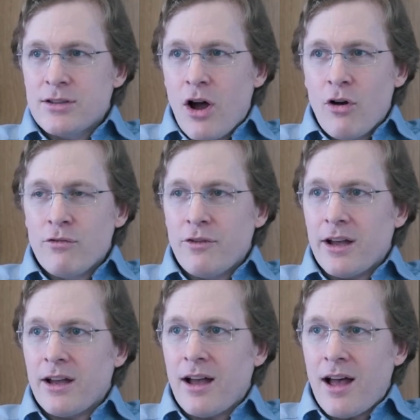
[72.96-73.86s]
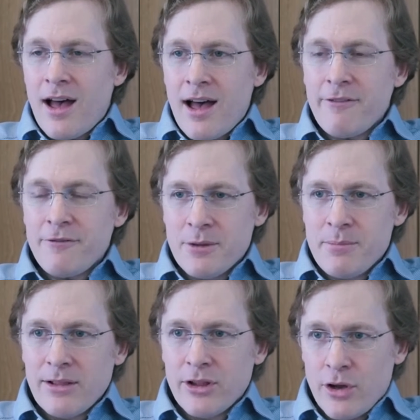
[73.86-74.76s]
Over half the
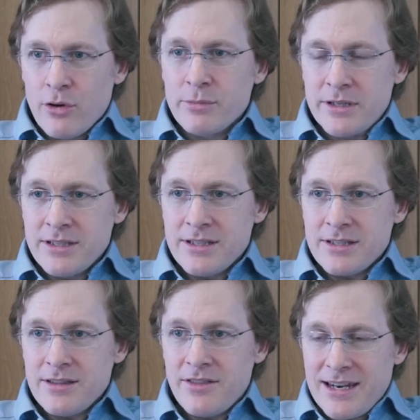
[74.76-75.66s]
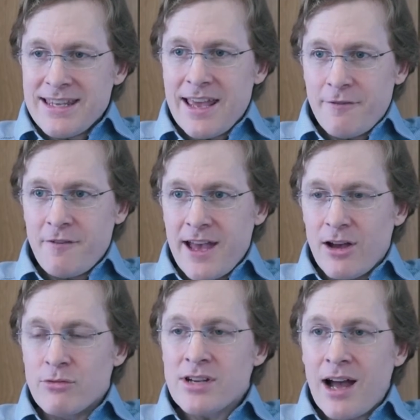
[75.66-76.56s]
melanomas that get
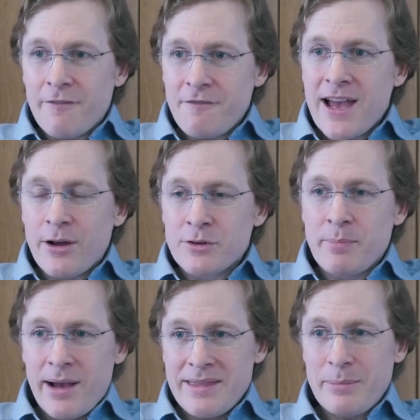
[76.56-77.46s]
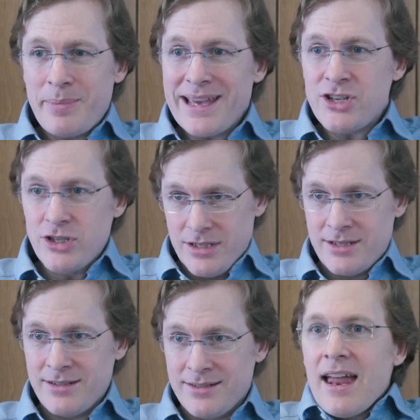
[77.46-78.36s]
found are found by the
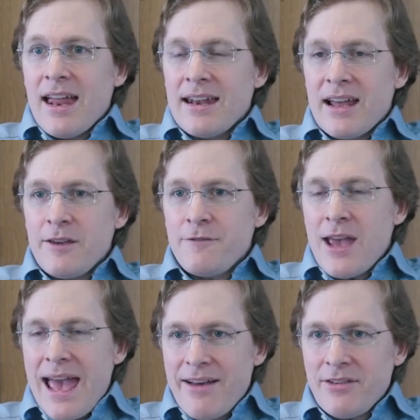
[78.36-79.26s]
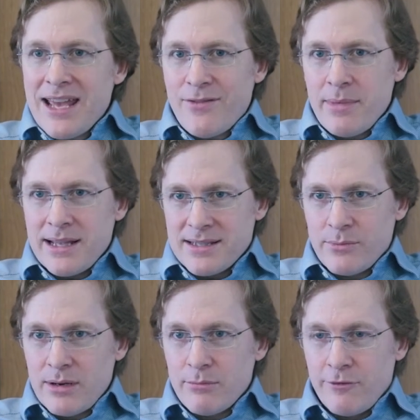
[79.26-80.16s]
patient. Now, if you haven't ever met
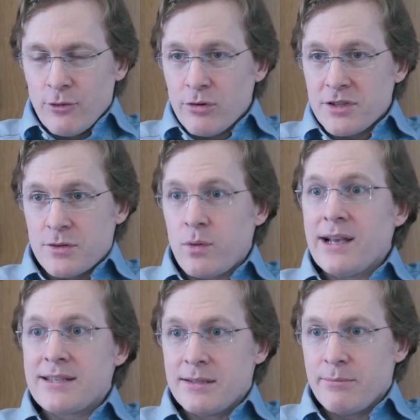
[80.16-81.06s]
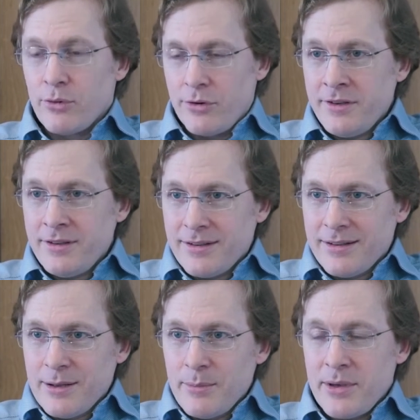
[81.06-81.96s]
someone before, it's twice as important,
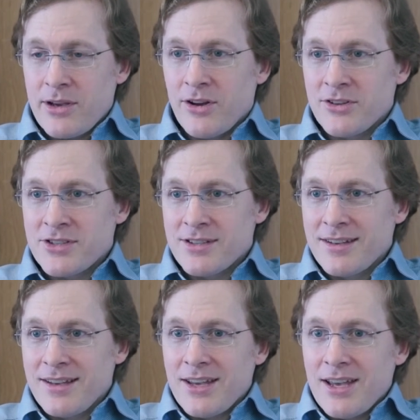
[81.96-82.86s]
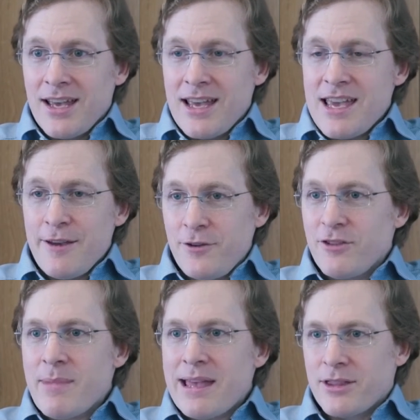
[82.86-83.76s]
because if
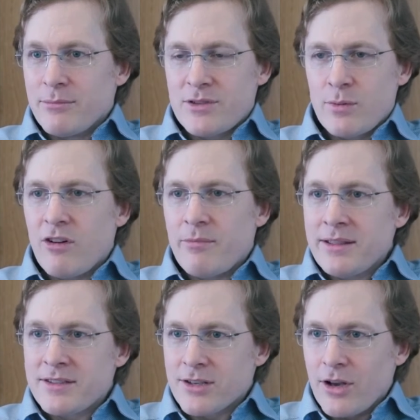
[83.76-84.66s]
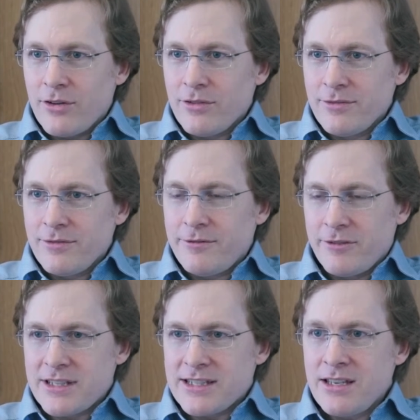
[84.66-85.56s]
you've met them 12 months ago
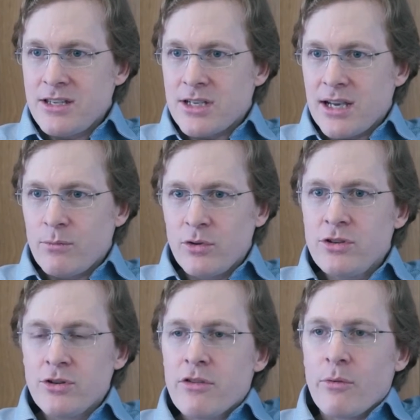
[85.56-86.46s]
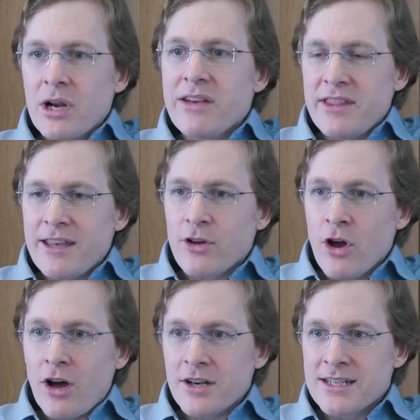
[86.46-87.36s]
for the skin check, well, you know that whatever they've
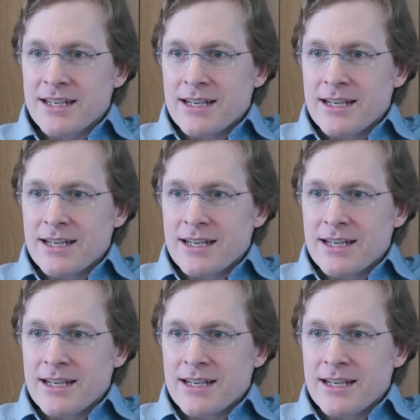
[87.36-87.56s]
got